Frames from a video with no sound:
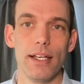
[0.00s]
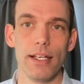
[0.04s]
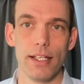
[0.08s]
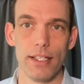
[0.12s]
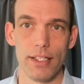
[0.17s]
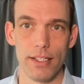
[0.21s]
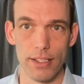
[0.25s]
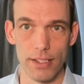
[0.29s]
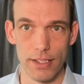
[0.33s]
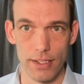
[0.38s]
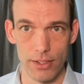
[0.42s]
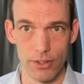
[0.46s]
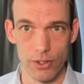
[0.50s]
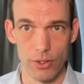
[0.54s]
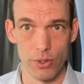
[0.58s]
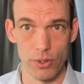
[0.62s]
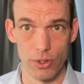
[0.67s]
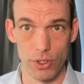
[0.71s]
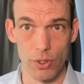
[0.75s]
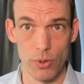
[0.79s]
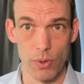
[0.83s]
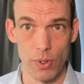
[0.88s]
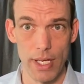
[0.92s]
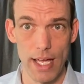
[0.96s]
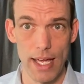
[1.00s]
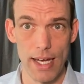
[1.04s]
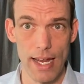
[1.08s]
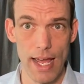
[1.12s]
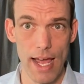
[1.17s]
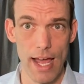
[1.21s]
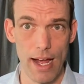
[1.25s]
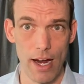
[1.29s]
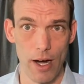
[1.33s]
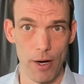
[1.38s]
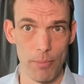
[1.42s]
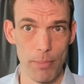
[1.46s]
you again
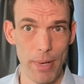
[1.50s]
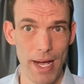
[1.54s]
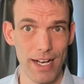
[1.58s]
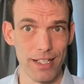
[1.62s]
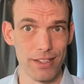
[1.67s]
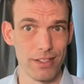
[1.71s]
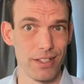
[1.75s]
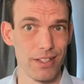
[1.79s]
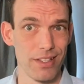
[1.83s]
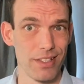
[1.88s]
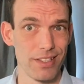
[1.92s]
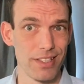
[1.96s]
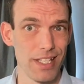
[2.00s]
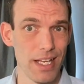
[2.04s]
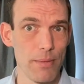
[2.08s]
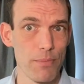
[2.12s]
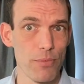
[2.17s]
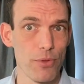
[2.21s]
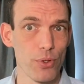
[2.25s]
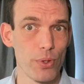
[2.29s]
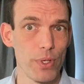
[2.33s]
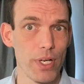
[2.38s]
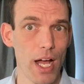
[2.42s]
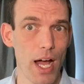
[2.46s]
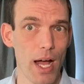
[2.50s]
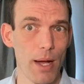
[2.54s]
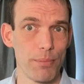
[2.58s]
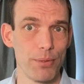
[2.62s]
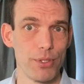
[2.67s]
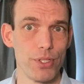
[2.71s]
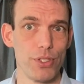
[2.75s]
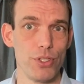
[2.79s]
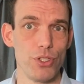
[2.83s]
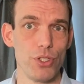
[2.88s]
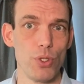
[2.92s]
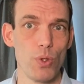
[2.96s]
are back to the same three
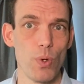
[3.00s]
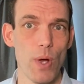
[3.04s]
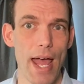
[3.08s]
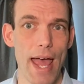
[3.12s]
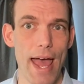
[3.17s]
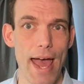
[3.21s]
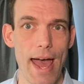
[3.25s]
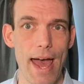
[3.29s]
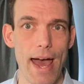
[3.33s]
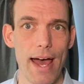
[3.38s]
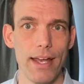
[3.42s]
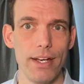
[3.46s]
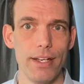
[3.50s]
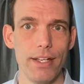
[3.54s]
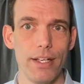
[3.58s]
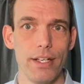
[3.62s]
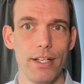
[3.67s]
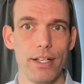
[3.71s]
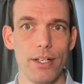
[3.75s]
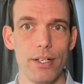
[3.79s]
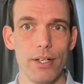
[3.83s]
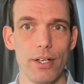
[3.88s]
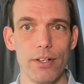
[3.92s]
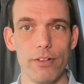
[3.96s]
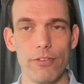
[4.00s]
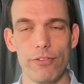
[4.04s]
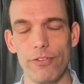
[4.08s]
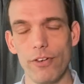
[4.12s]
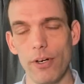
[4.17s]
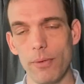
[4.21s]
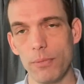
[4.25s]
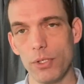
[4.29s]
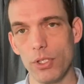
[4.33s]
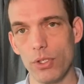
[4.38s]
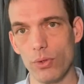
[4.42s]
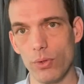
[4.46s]
options you had
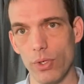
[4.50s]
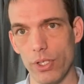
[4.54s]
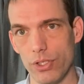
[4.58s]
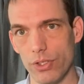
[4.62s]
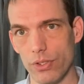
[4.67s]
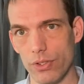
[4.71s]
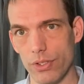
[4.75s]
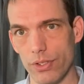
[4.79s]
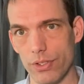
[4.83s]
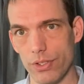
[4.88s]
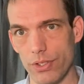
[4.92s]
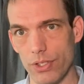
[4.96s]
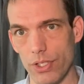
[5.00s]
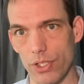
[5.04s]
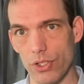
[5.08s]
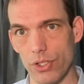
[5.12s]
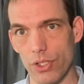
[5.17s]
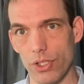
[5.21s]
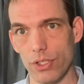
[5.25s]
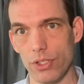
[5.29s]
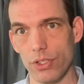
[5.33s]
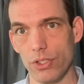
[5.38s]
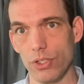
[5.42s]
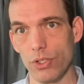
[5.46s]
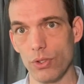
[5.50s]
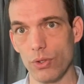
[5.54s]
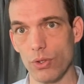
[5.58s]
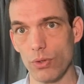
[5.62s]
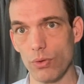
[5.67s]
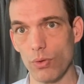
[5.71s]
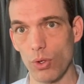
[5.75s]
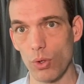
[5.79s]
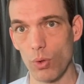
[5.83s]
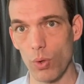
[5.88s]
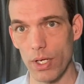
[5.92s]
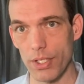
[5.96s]
from your original decision. You can
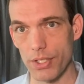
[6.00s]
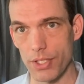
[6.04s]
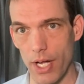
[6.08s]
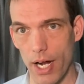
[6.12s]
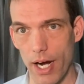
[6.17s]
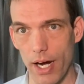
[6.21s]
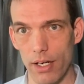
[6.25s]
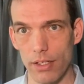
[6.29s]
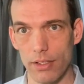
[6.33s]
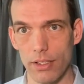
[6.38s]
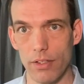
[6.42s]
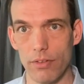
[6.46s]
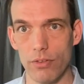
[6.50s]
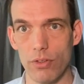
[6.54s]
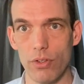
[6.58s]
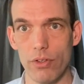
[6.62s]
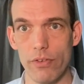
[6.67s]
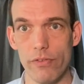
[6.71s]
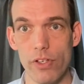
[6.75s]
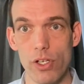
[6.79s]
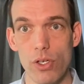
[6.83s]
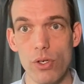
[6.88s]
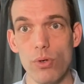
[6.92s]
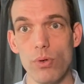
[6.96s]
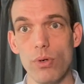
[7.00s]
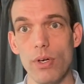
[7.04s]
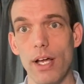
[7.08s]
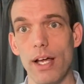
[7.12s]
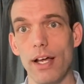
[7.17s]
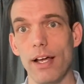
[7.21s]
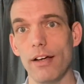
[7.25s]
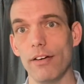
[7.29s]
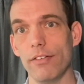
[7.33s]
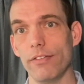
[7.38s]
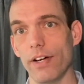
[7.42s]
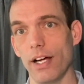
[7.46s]
request a higher level review,
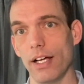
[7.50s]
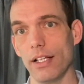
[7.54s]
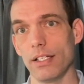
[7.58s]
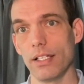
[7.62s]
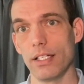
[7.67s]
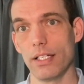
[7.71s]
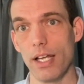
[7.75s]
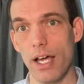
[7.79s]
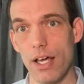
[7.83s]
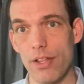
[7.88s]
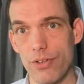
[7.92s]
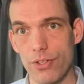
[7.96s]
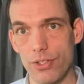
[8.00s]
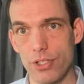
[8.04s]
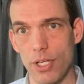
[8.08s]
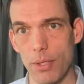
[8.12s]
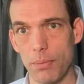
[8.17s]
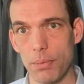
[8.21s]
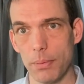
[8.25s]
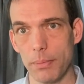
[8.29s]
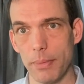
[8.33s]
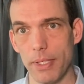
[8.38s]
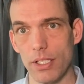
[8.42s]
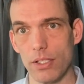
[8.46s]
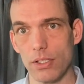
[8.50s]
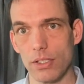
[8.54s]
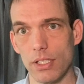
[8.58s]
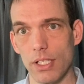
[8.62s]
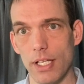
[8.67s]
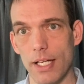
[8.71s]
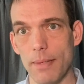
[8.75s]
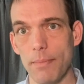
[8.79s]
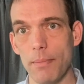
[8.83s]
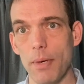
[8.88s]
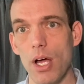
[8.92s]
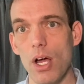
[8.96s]
file another supplemental
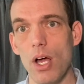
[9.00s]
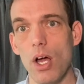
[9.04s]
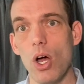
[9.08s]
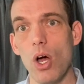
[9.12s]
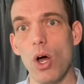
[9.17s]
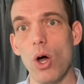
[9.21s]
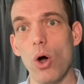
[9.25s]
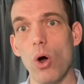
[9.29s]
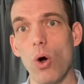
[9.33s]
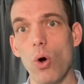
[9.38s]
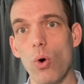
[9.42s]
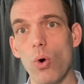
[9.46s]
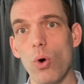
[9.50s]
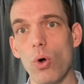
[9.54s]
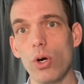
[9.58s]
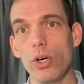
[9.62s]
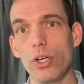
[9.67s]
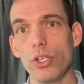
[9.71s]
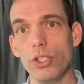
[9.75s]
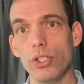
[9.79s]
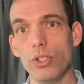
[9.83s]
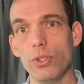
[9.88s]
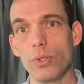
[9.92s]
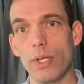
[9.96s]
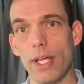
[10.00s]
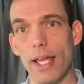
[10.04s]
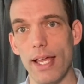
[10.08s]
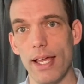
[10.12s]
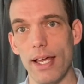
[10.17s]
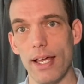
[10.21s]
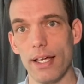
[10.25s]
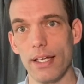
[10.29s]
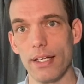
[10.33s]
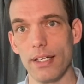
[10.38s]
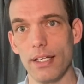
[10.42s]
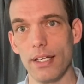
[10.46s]
claim, or you
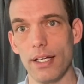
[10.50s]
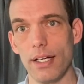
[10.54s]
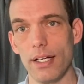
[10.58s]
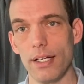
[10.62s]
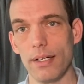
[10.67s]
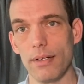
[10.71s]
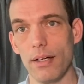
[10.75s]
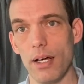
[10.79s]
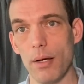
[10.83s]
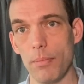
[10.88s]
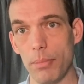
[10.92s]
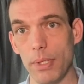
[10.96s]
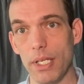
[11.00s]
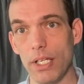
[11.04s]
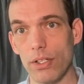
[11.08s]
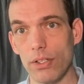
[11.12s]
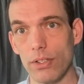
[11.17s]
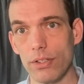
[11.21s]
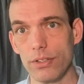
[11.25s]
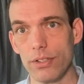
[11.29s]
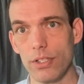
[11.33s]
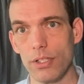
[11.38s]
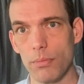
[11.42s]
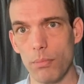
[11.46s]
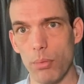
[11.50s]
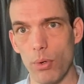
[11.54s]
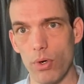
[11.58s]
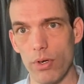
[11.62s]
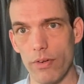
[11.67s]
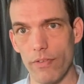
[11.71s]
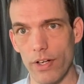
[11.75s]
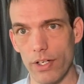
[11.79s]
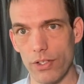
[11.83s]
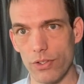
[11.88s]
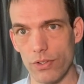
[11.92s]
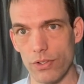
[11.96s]
can appeal to the Board
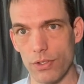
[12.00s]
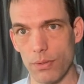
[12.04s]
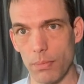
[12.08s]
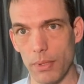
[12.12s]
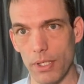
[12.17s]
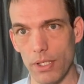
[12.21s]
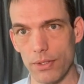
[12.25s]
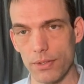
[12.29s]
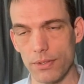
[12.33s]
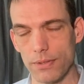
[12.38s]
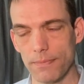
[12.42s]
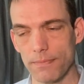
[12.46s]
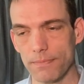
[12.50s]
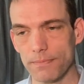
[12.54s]
of Veterans' Appeals.